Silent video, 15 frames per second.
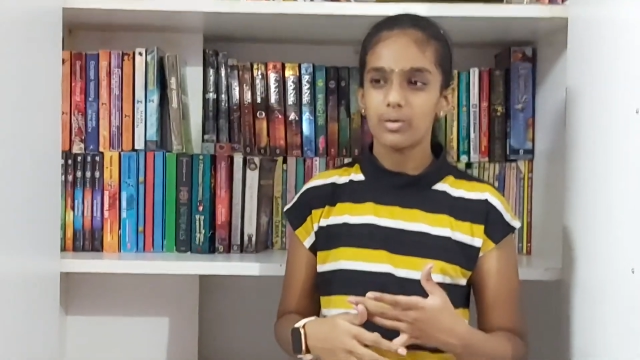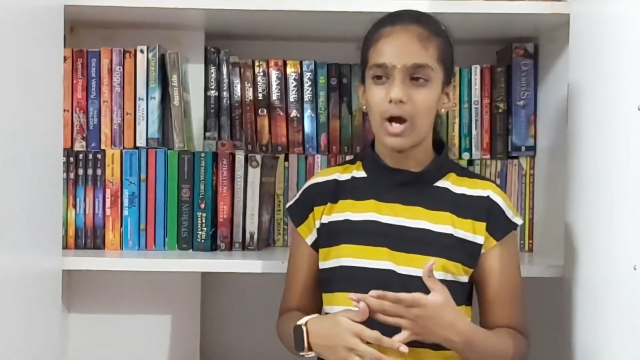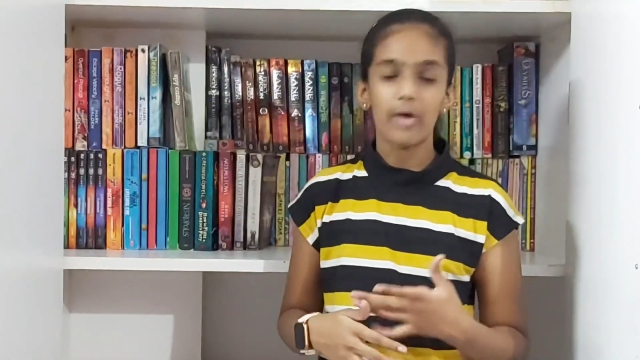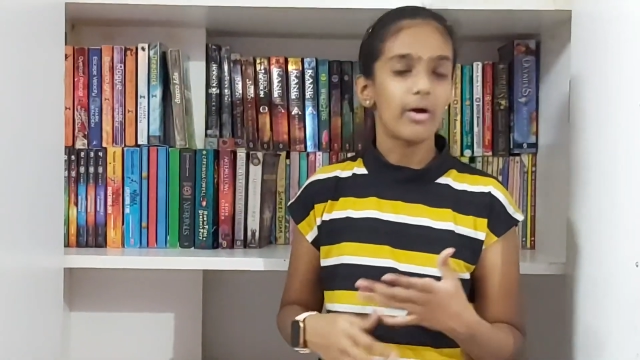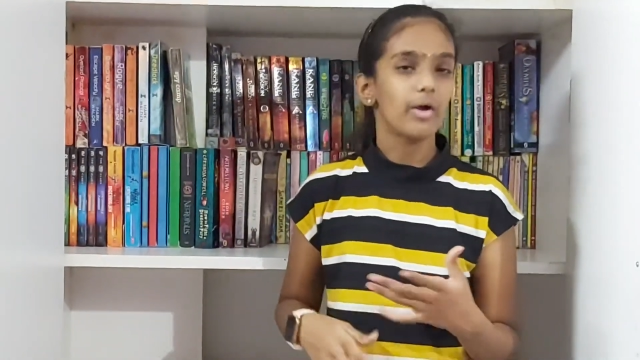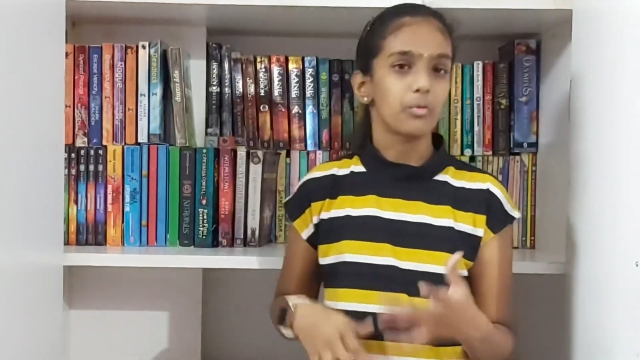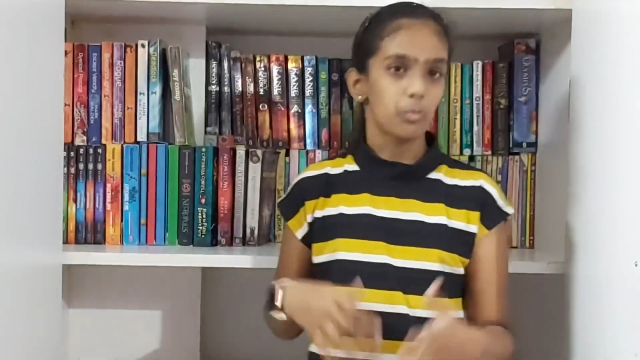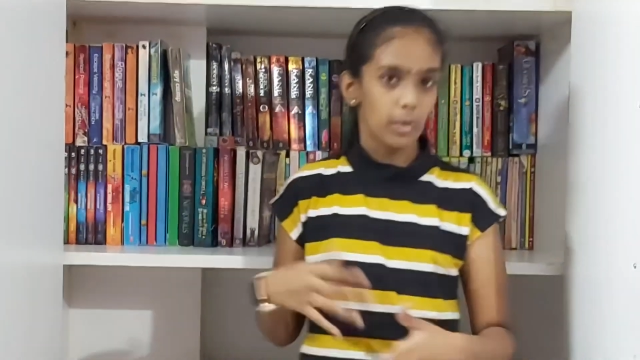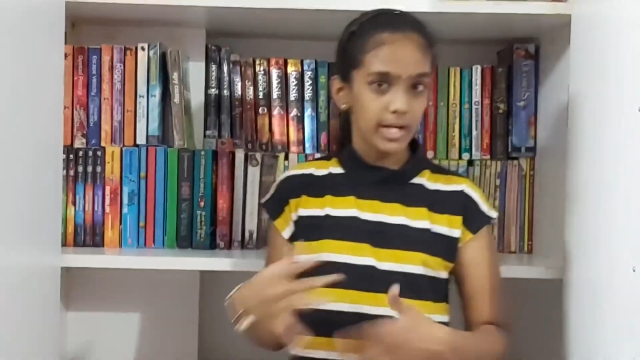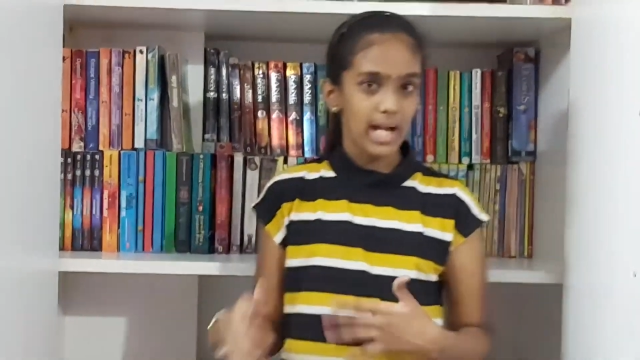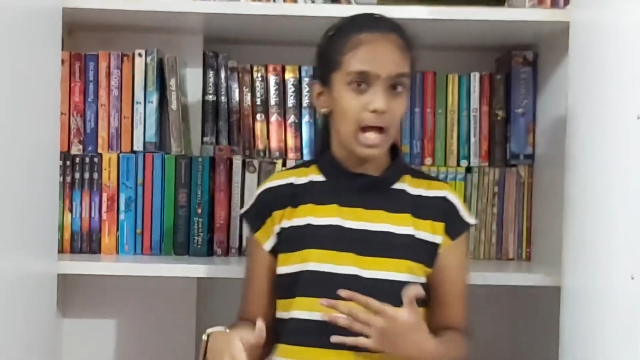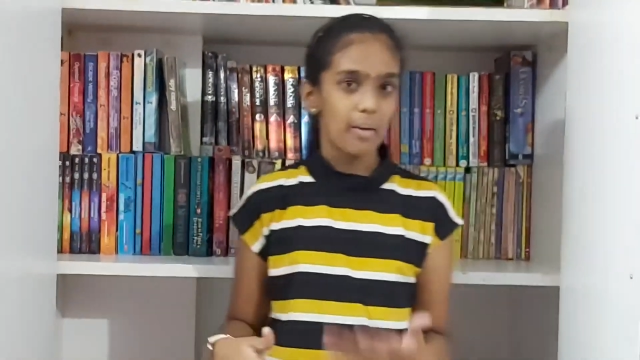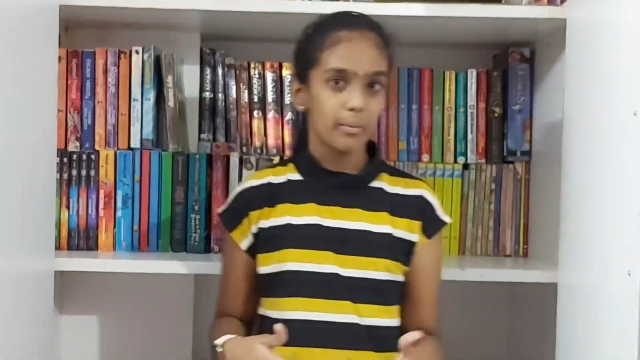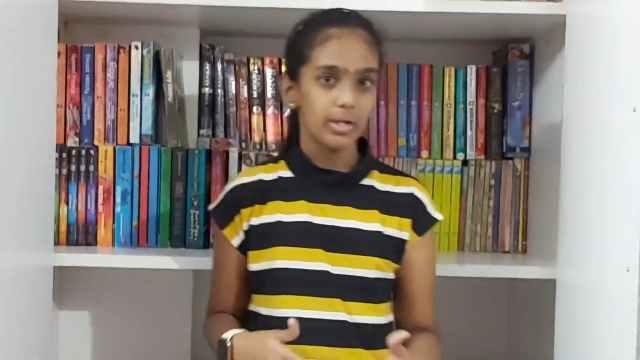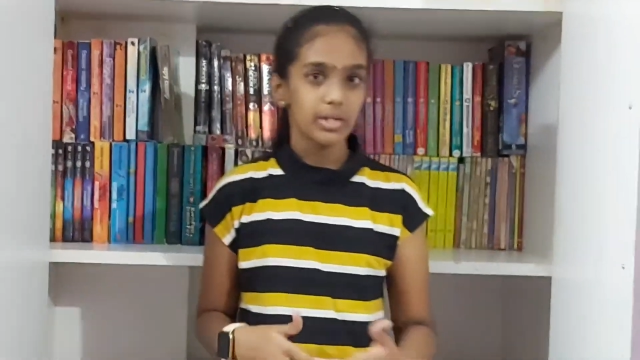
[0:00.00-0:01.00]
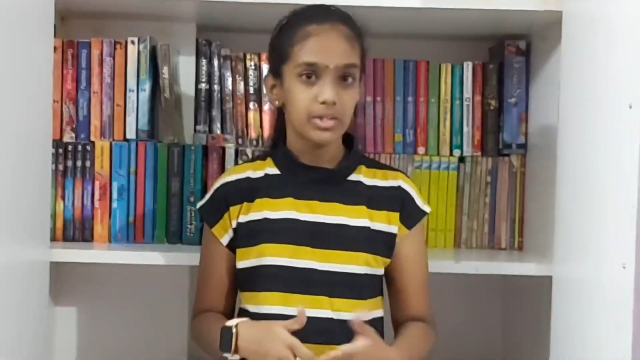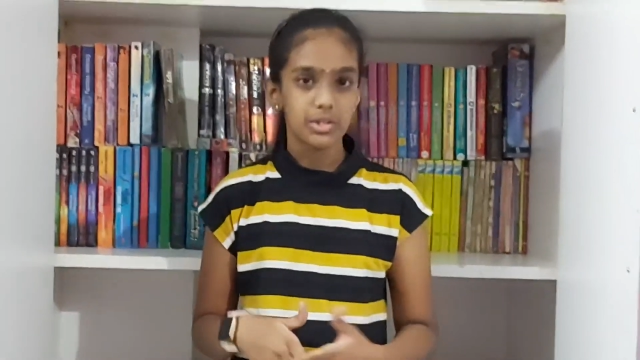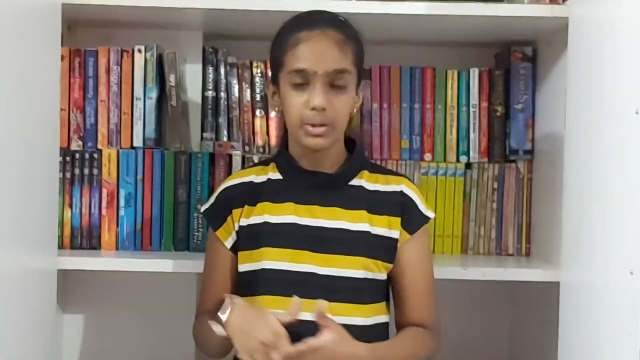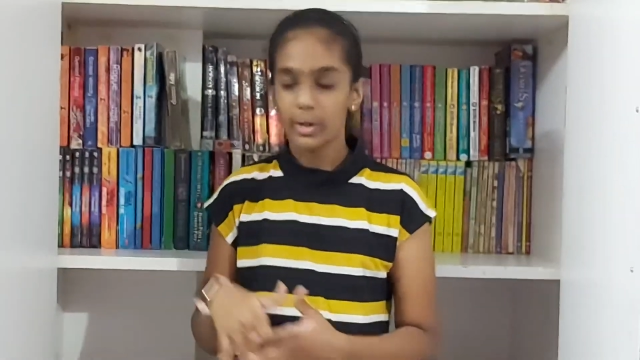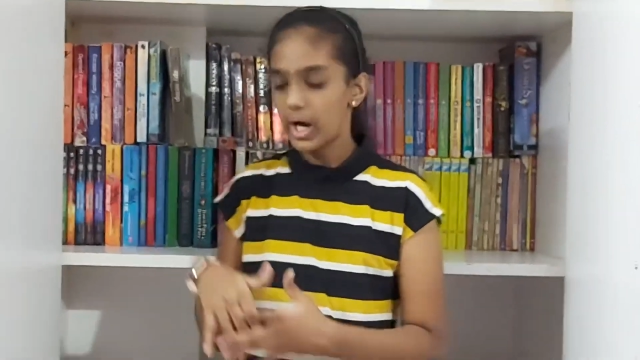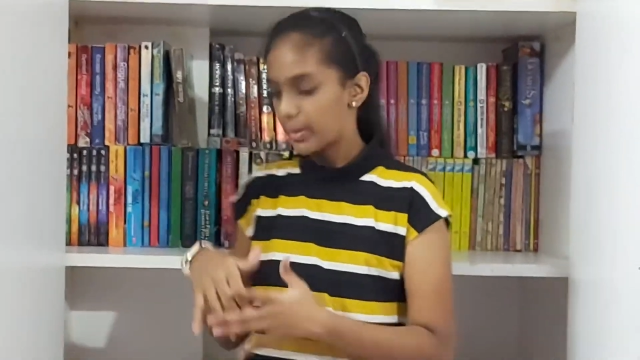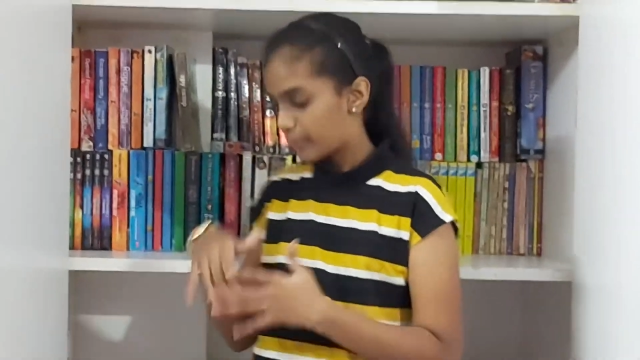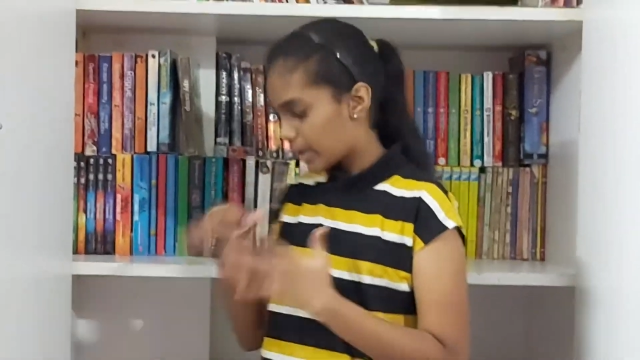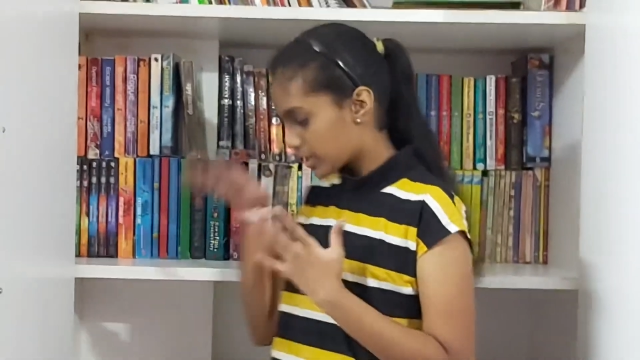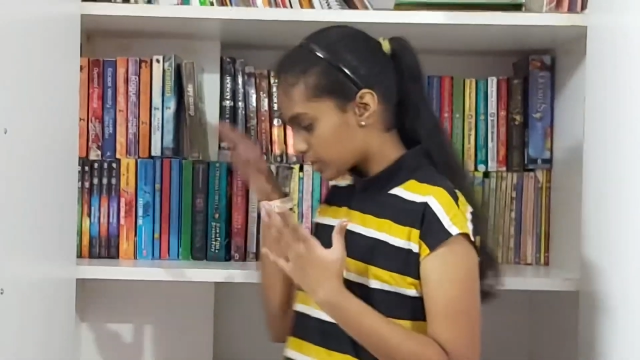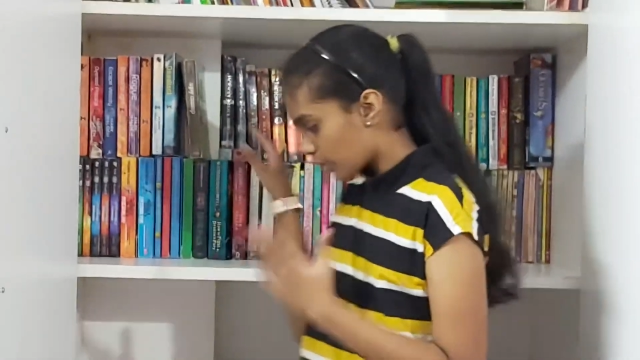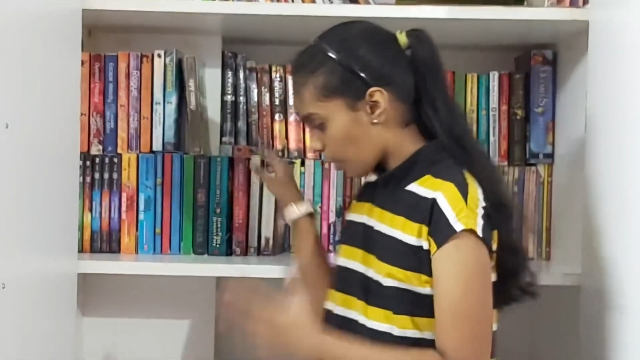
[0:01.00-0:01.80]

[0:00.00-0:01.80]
around 1 hour to arrange